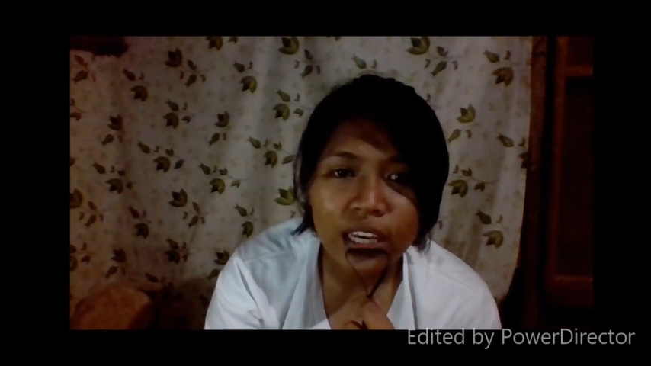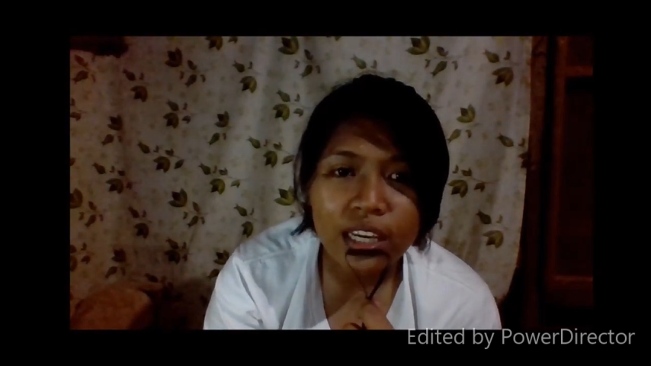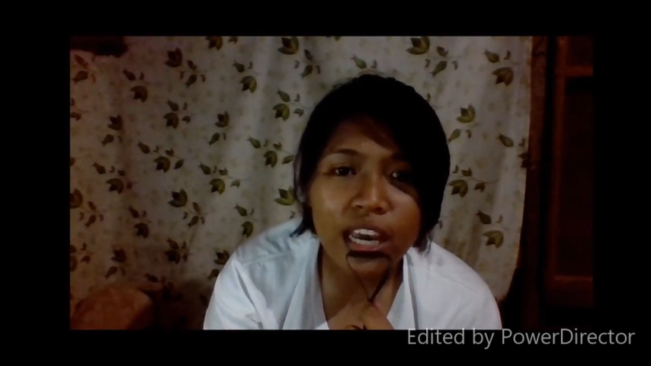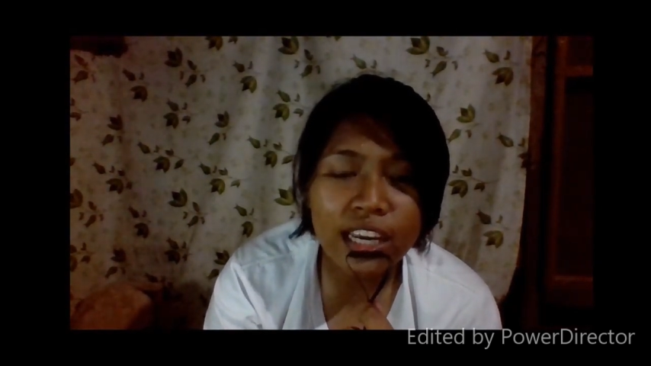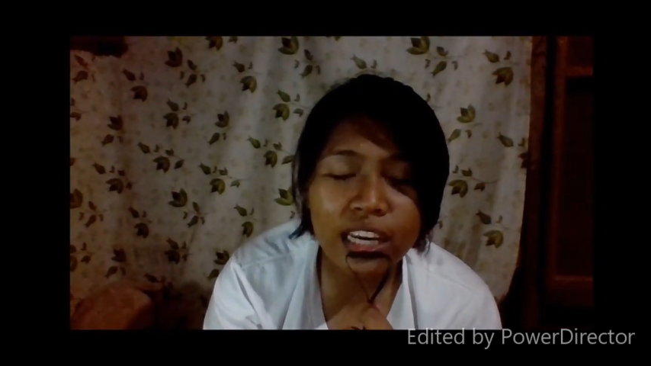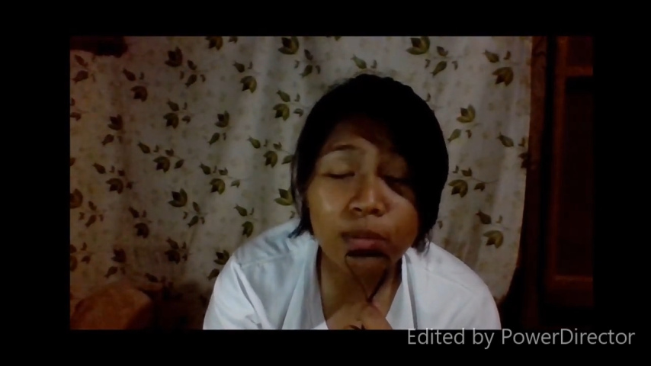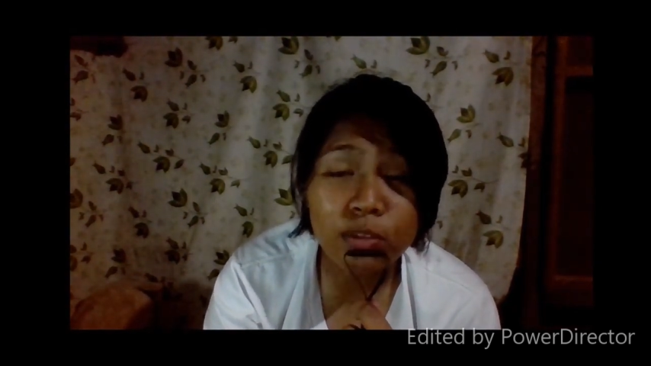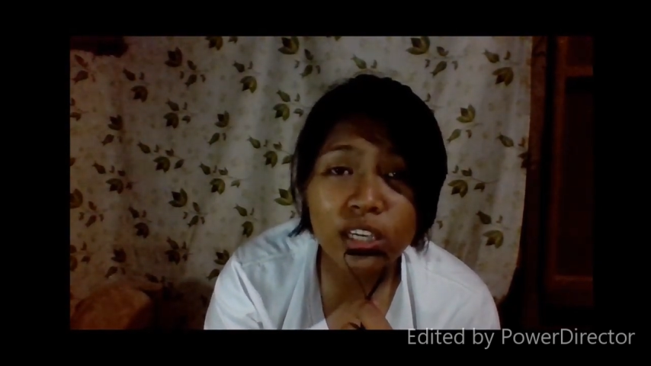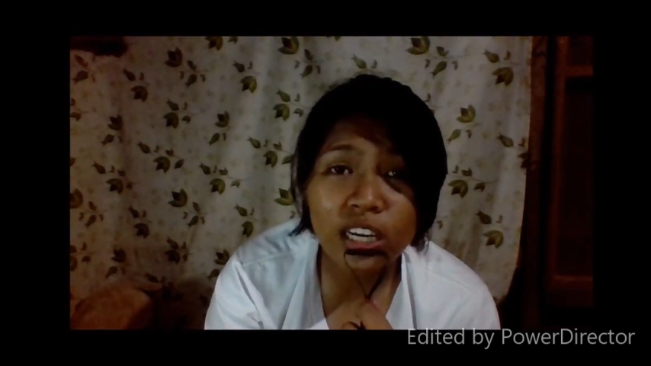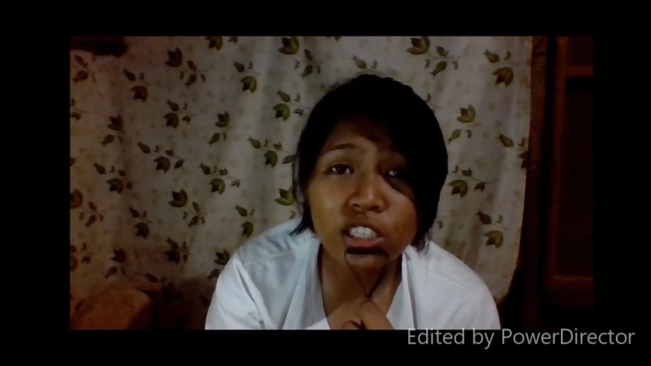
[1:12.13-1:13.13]
The
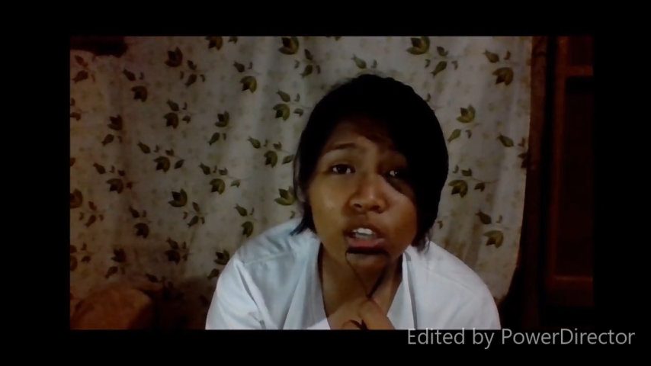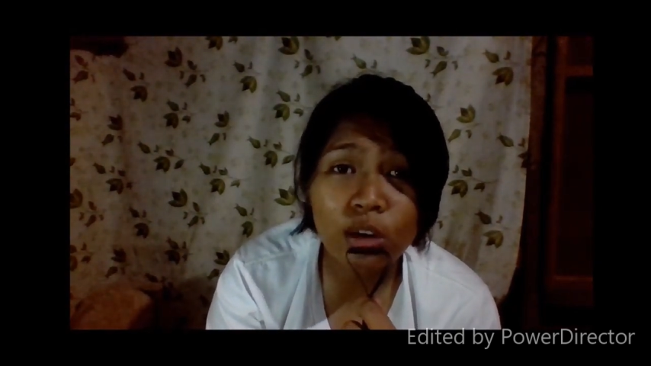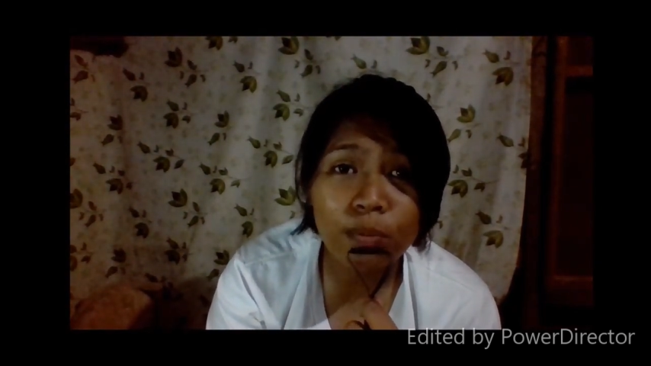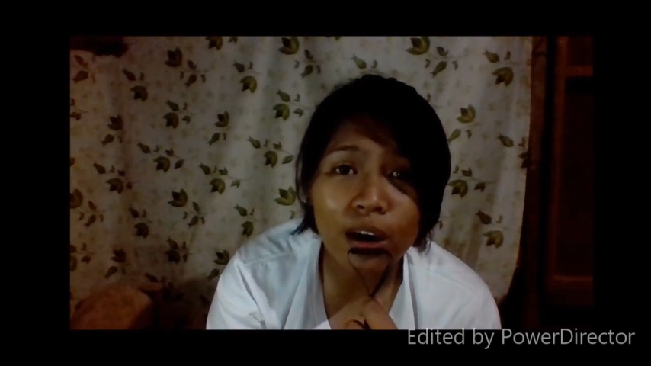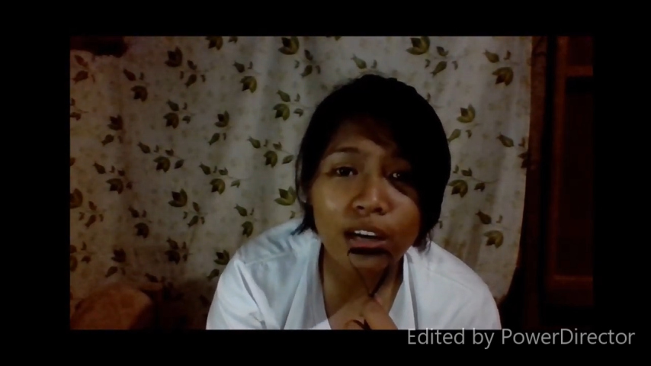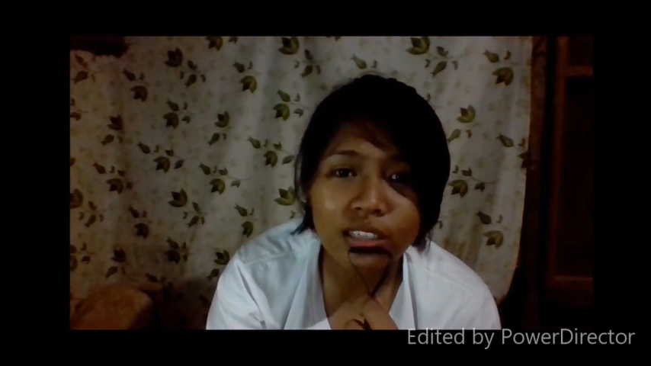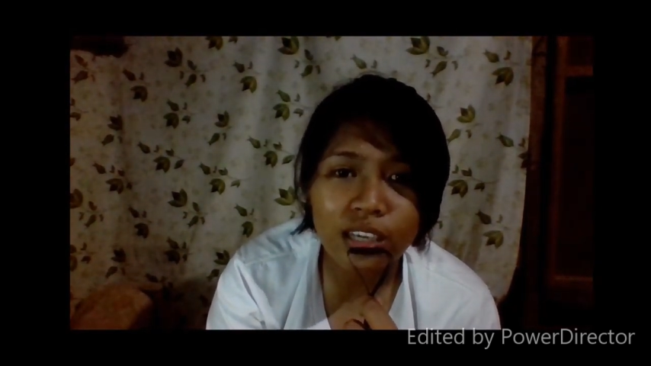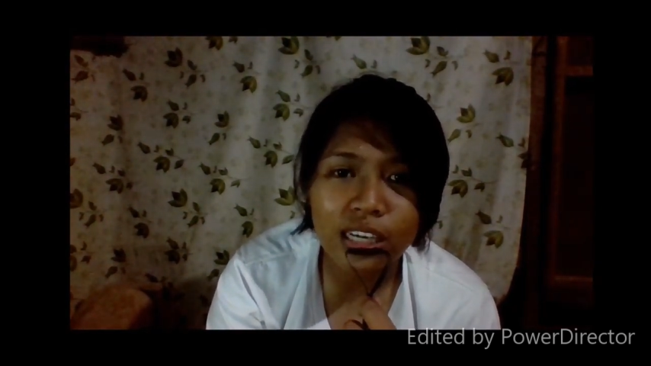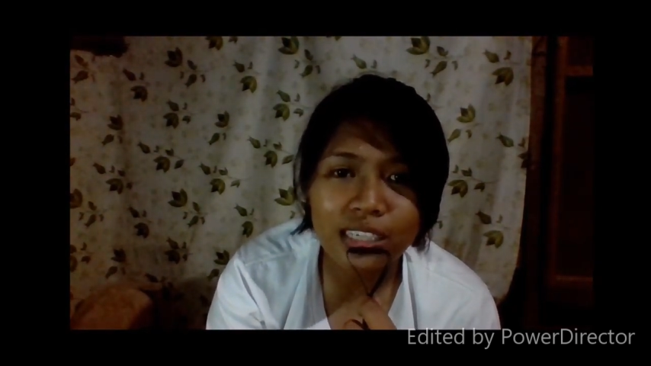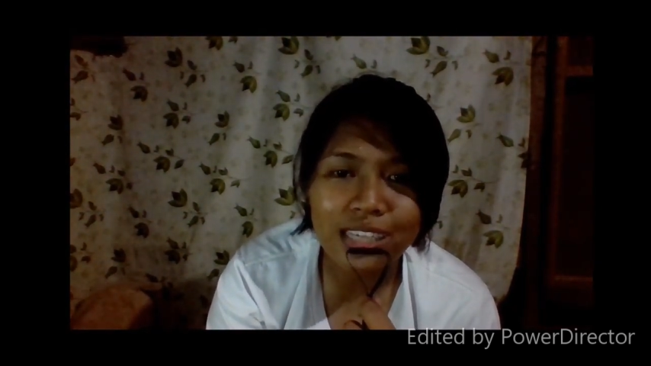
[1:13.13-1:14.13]
encapsulation
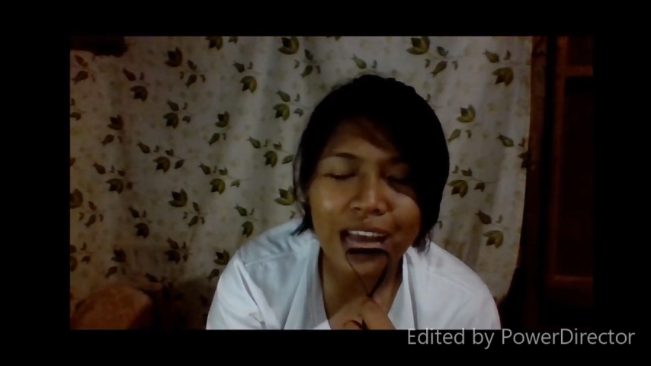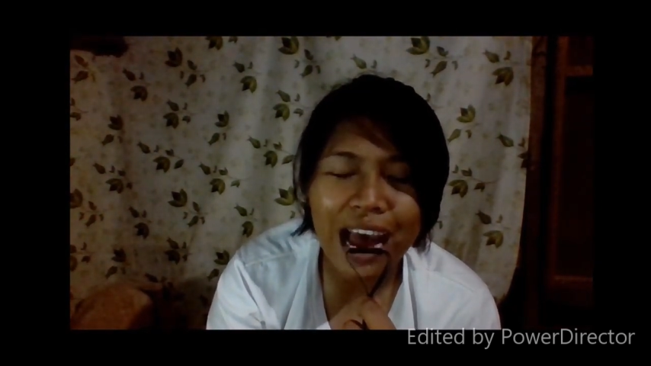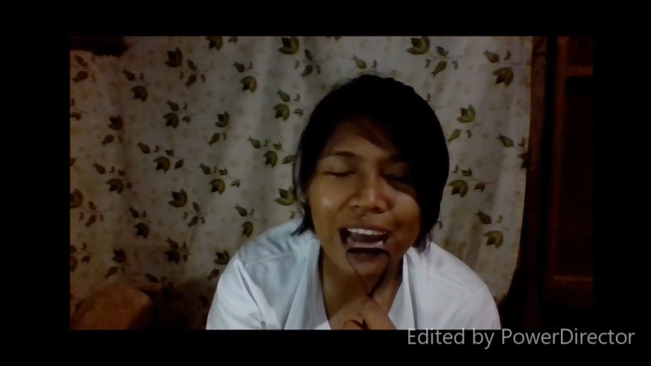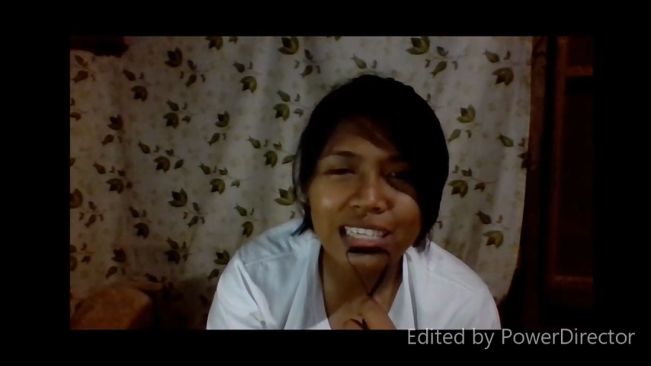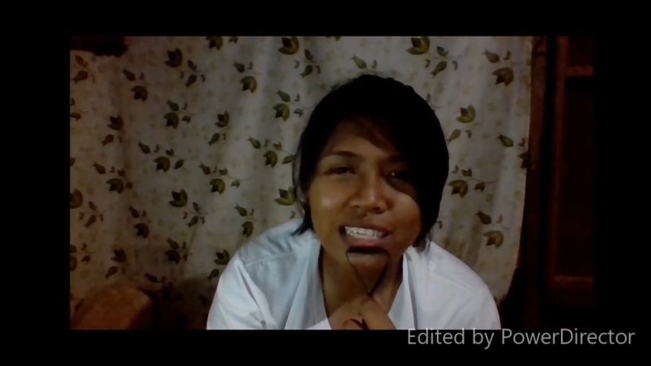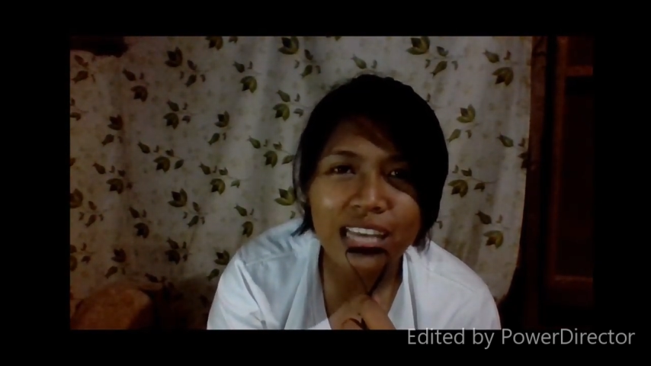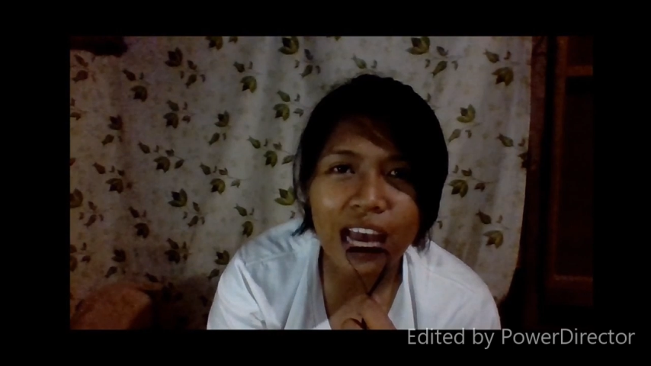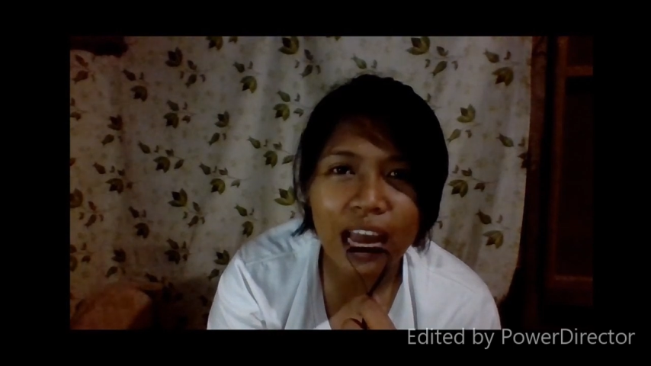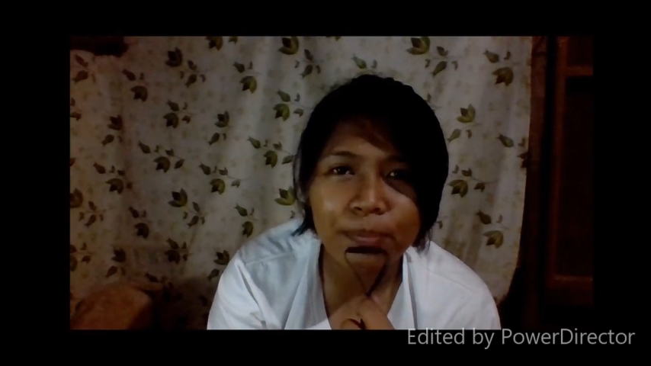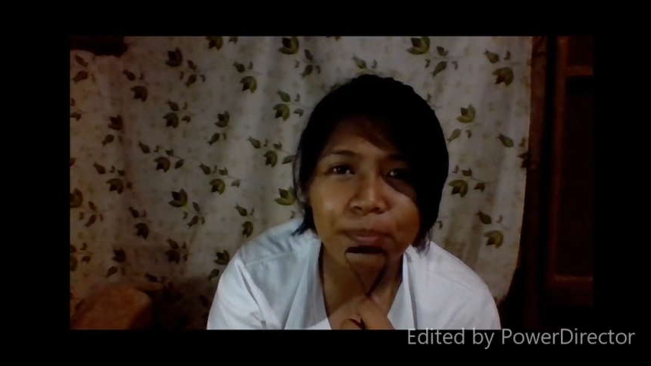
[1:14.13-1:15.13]
process adds
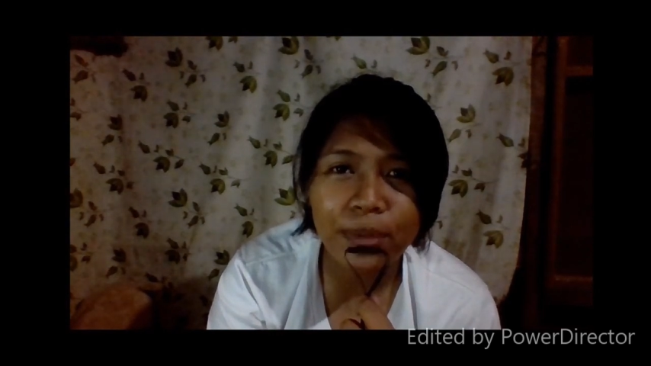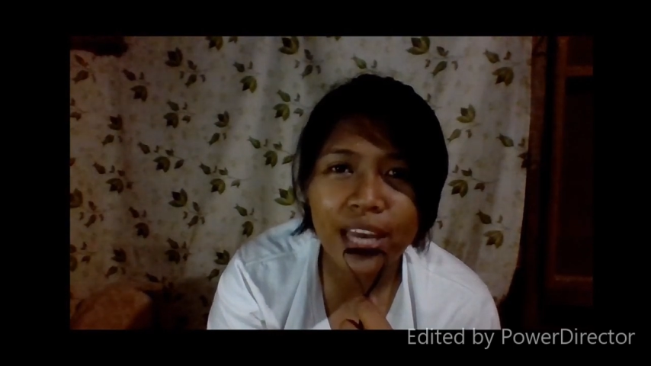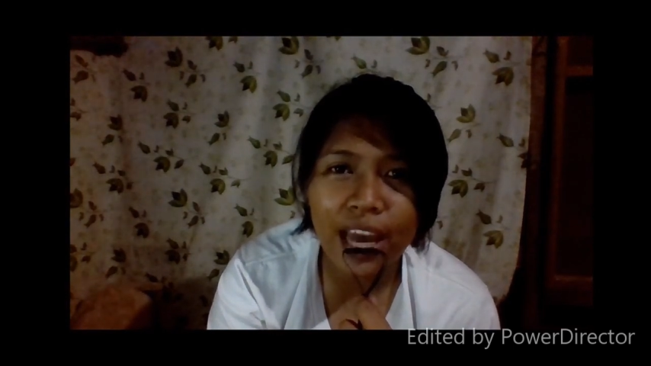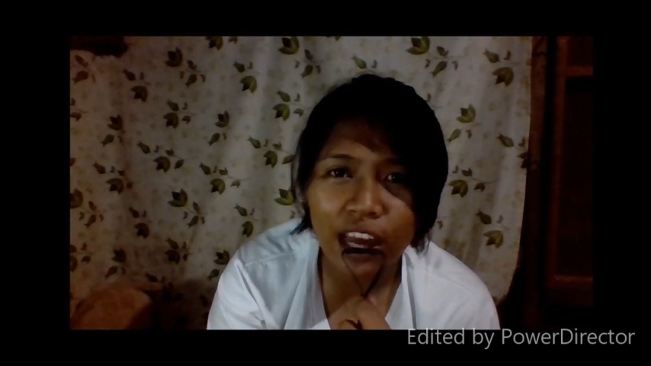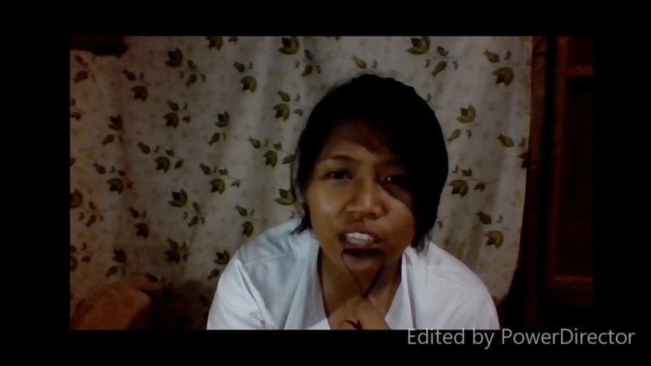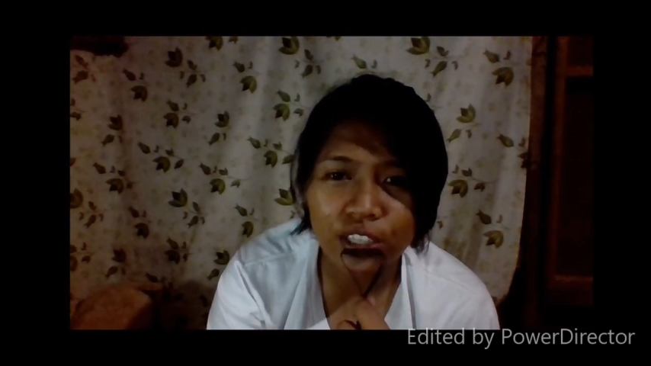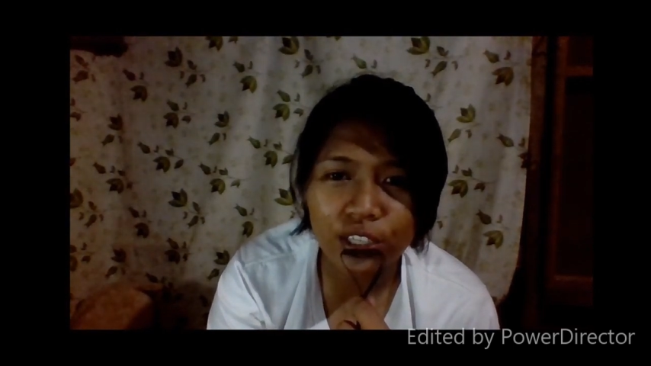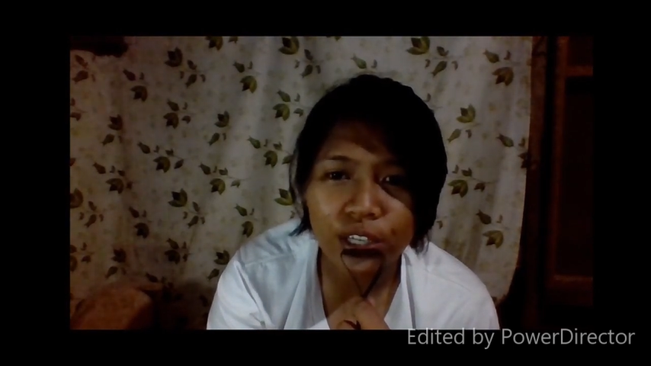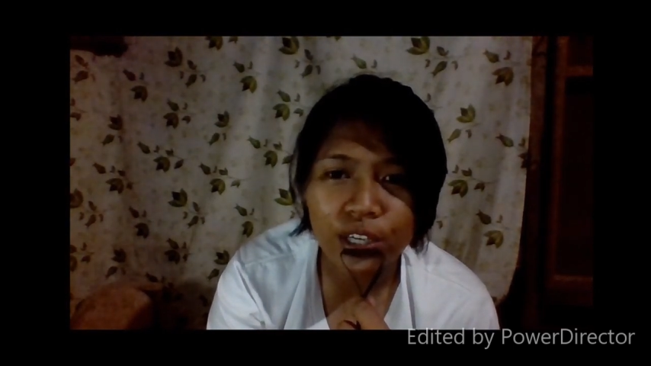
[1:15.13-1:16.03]
IP header